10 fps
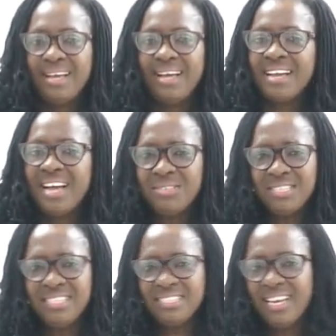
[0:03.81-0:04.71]

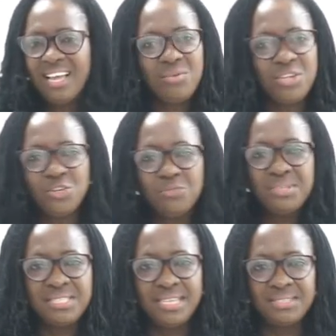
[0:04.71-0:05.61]
Accounting is the language of
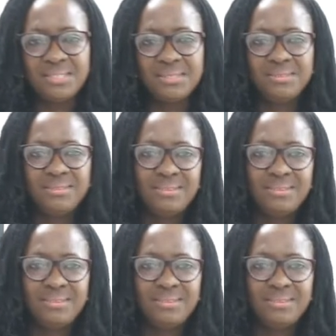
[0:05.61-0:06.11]
business,